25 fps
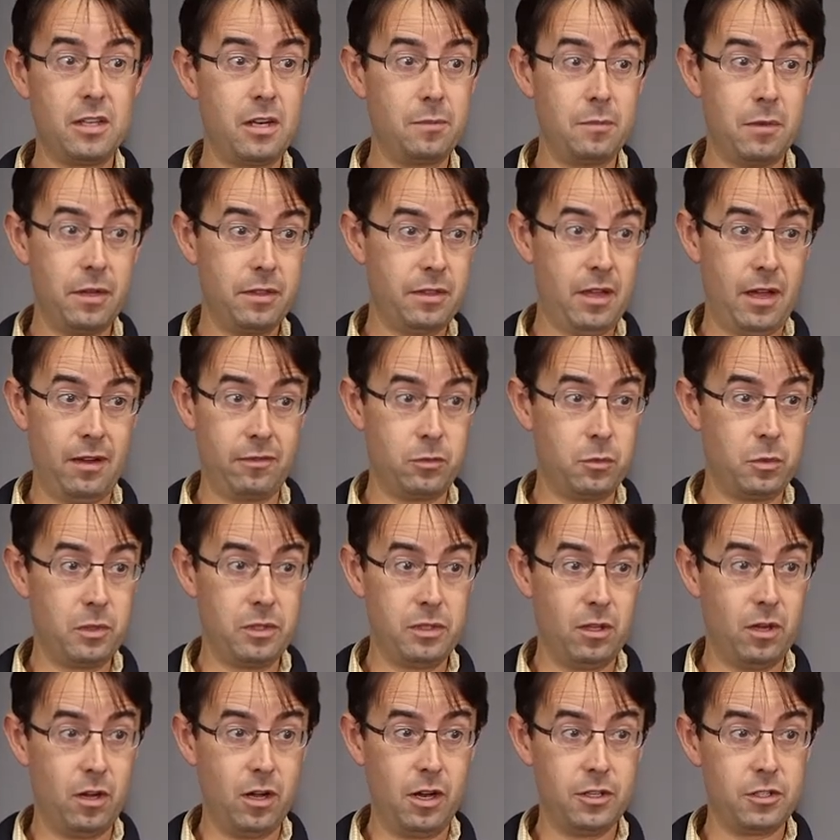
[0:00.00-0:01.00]
than a month after we
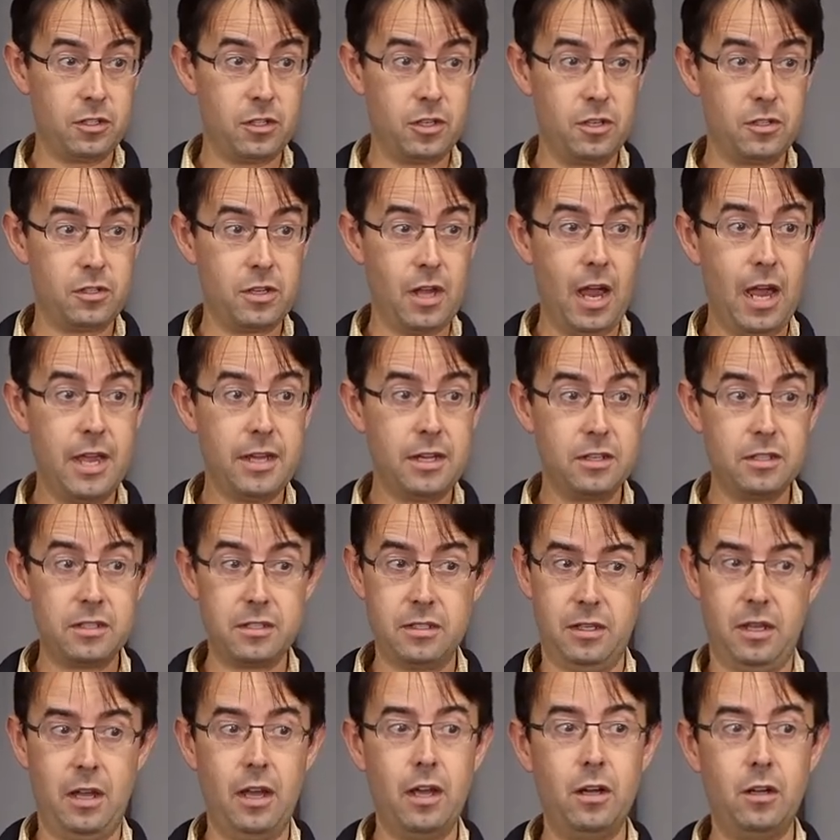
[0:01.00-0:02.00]
launched, because I
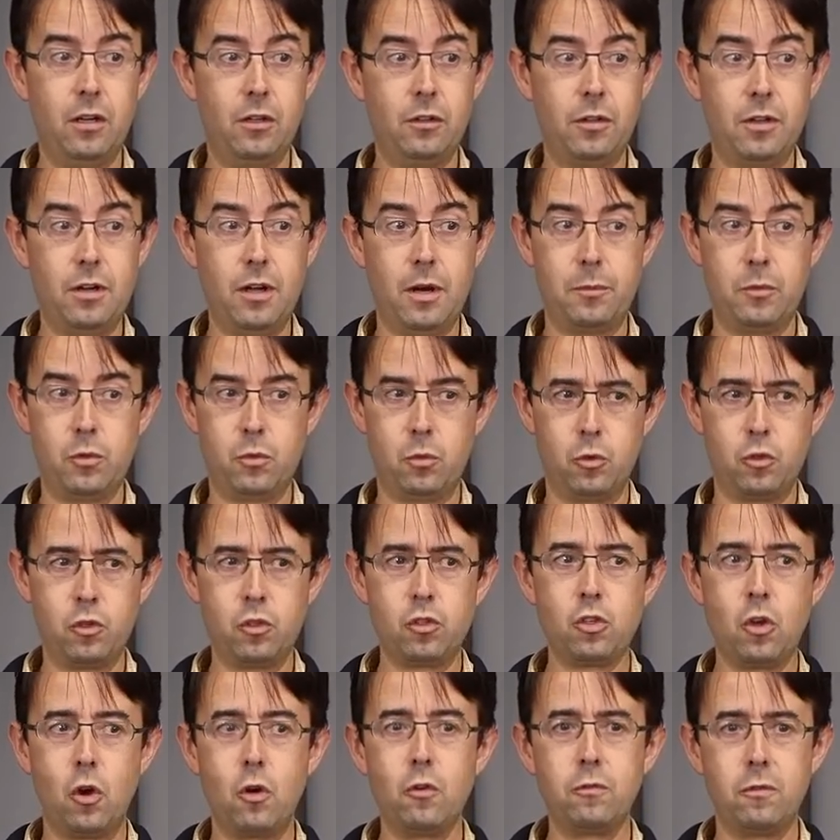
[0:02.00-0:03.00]
could tell the numbers were
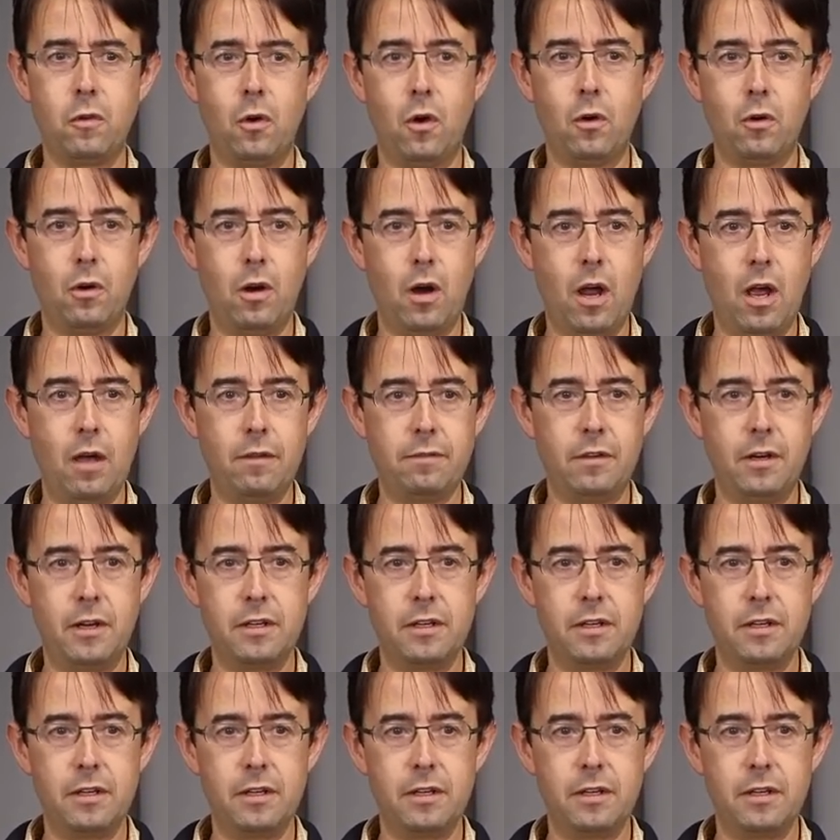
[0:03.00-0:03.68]
so far off,